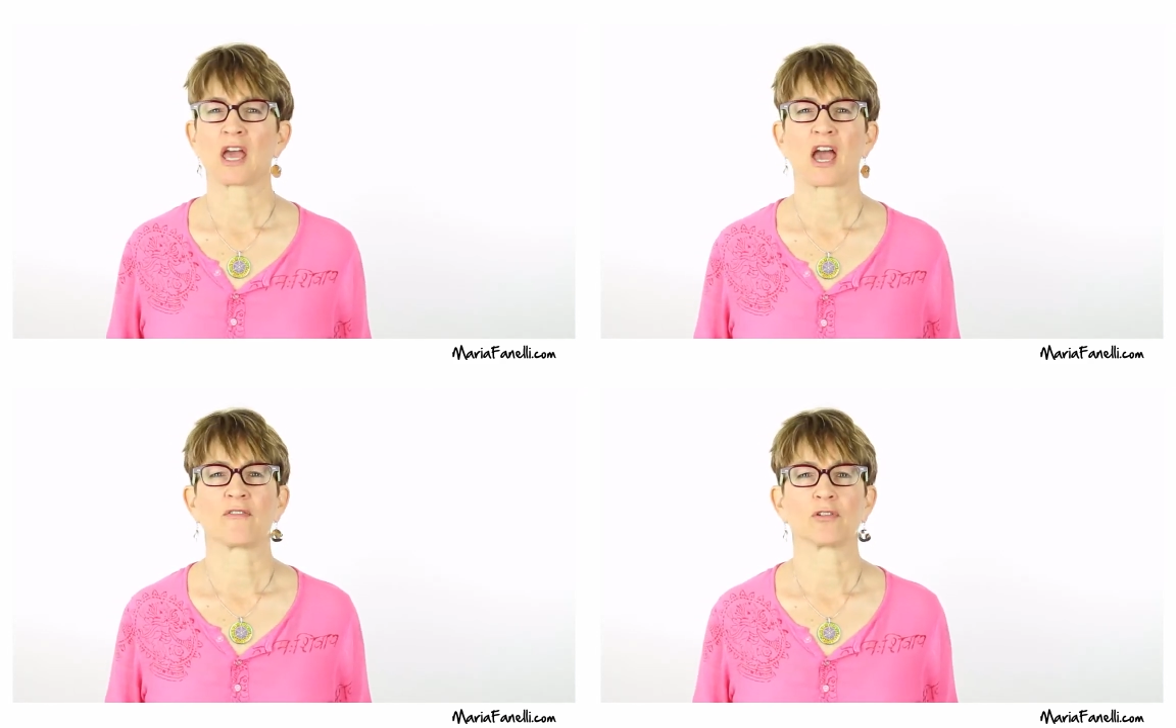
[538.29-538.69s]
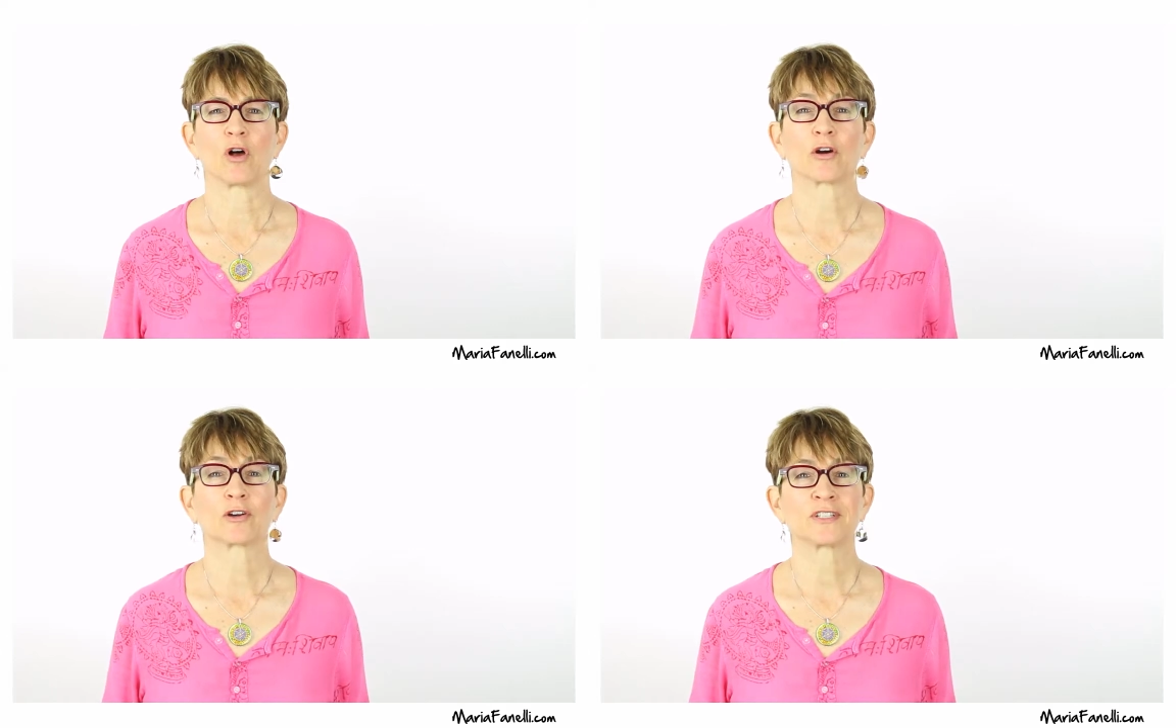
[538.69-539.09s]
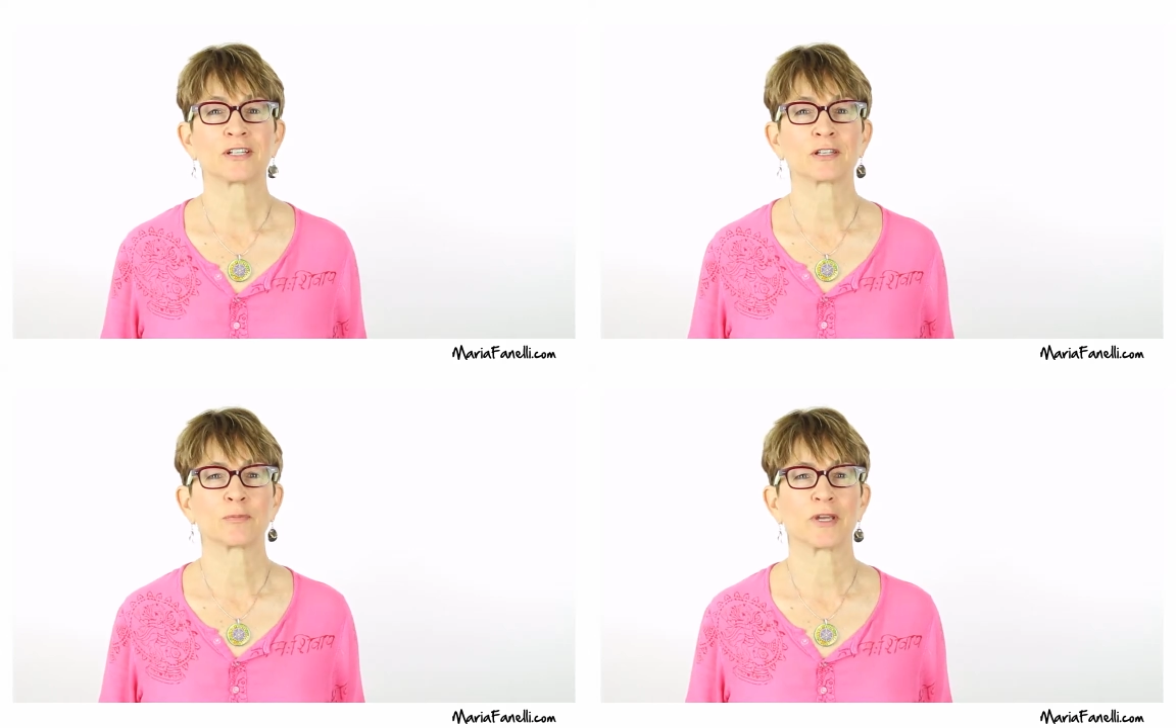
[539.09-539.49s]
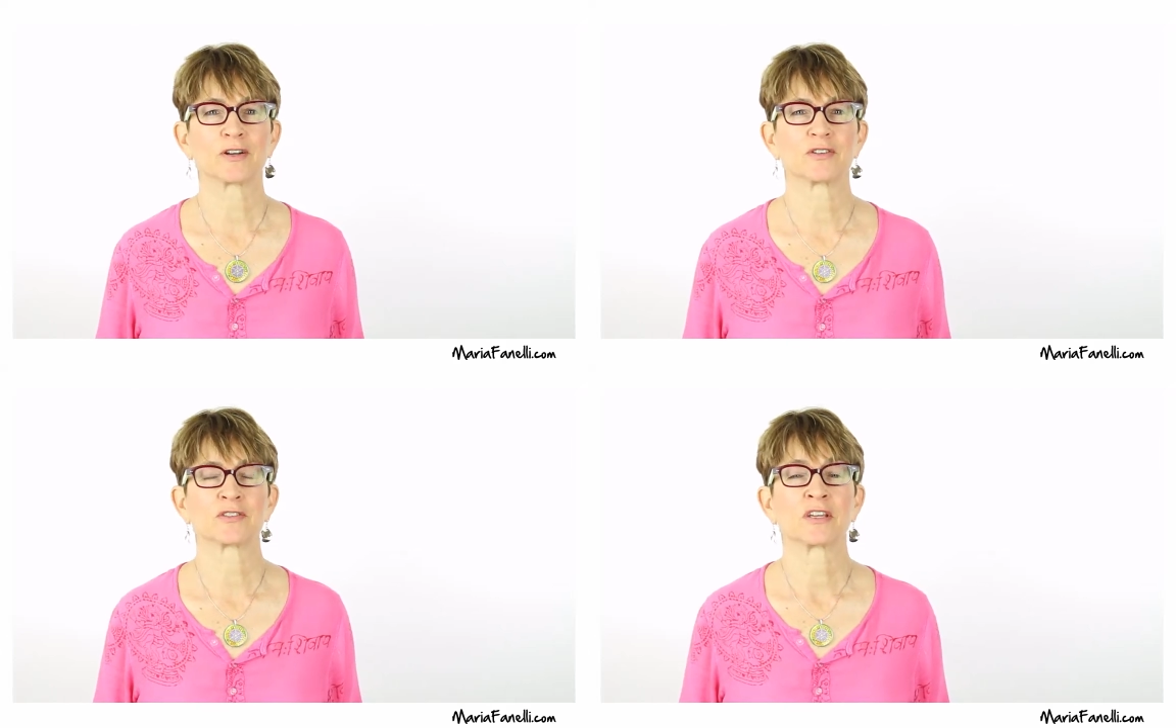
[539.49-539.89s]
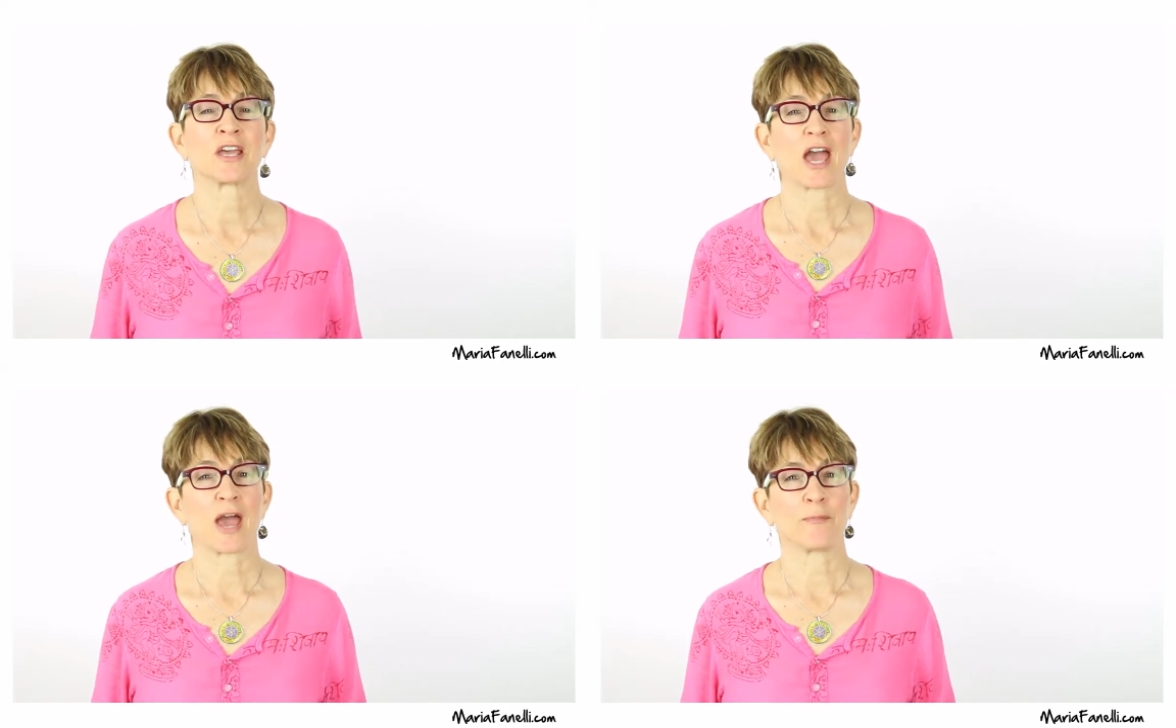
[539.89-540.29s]
have longer telomeres,
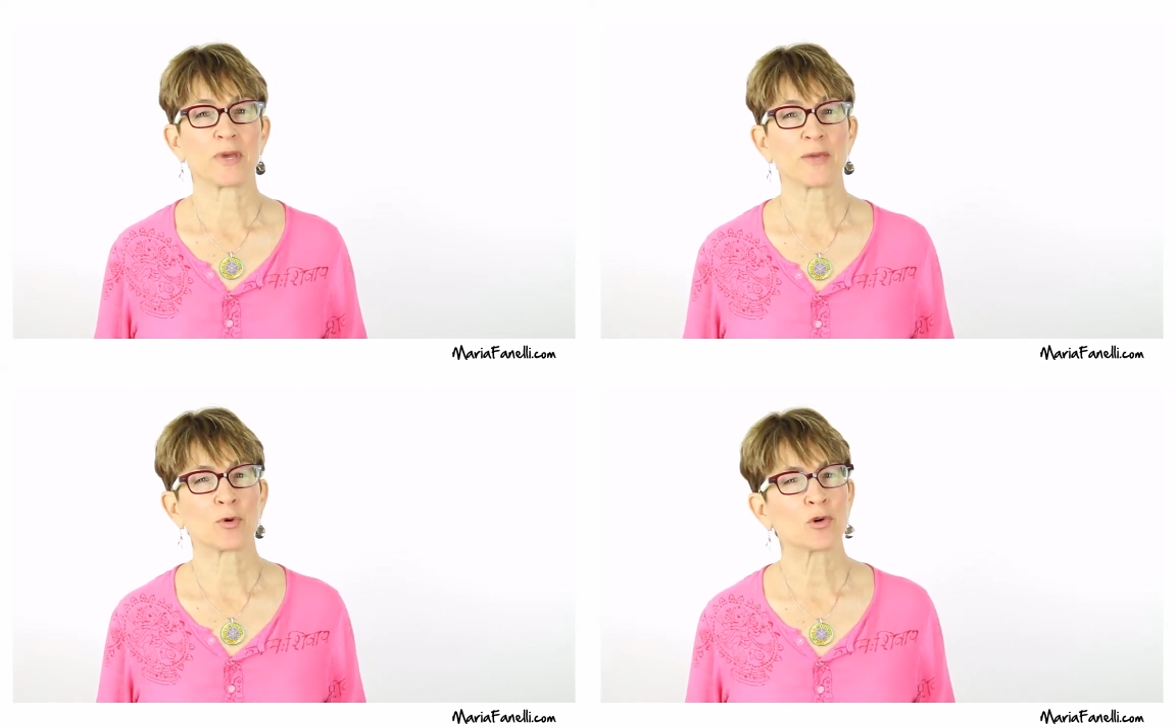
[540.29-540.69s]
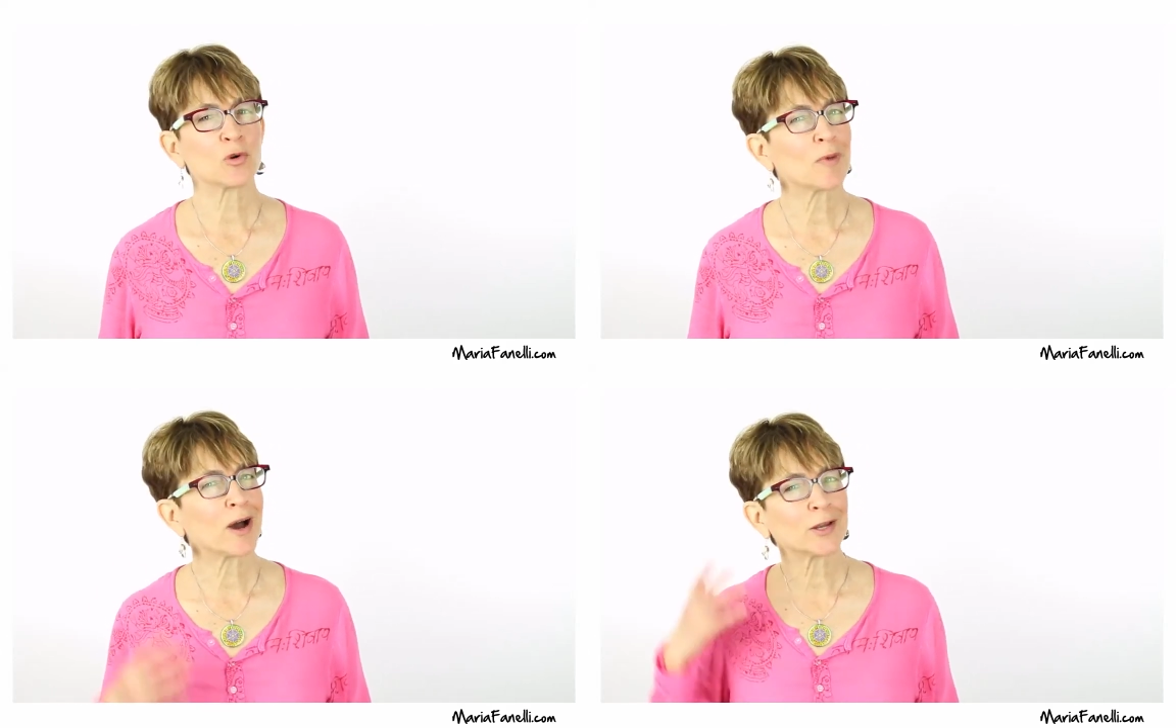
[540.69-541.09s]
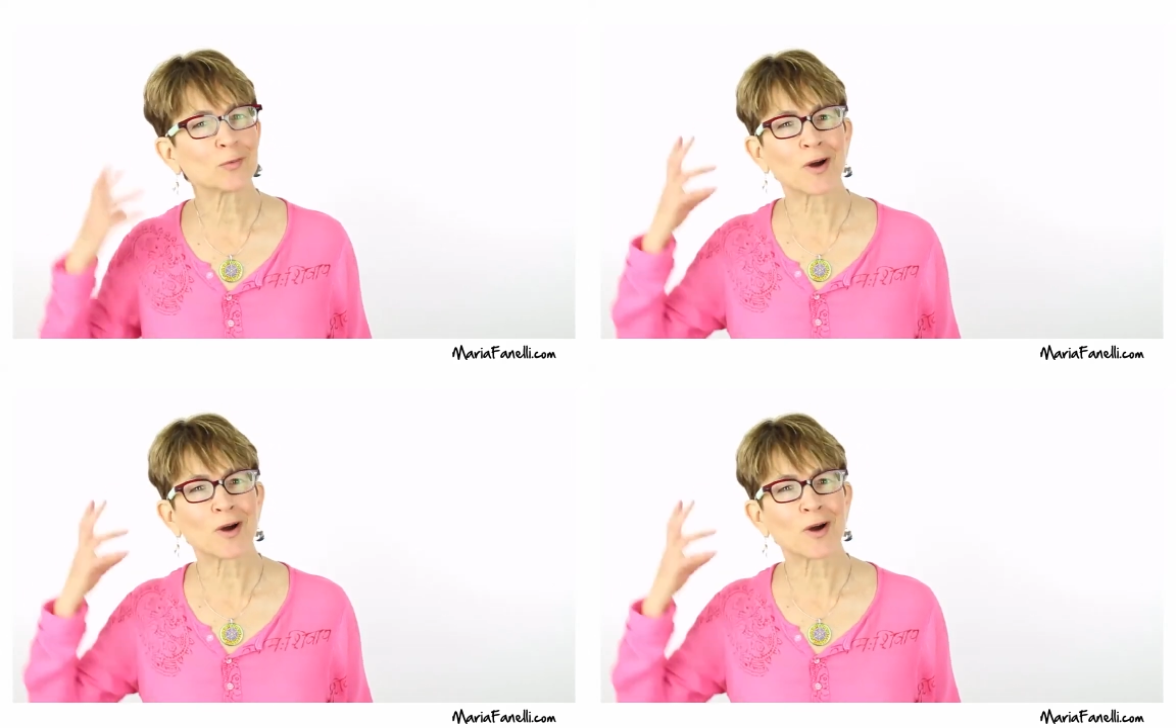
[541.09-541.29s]
and people who mind